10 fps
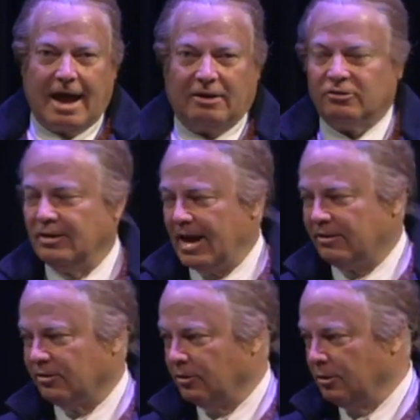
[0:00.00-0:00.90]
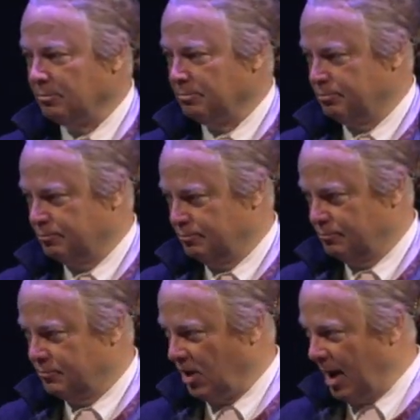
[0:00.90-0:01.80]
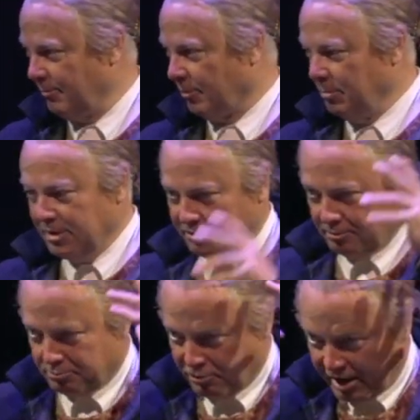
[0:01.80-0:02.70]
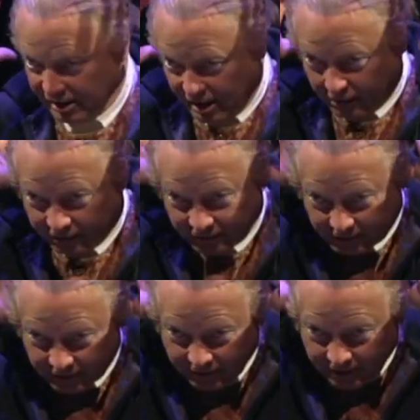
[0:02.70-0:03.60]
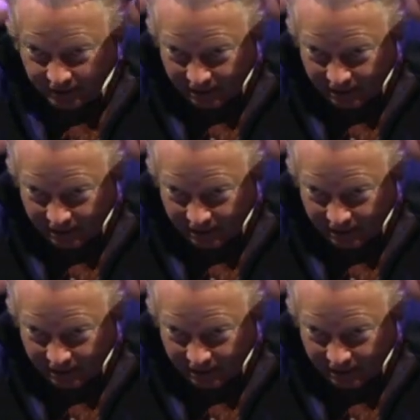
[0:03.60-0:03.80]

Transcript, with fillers: actually that's a good time for me to break character here,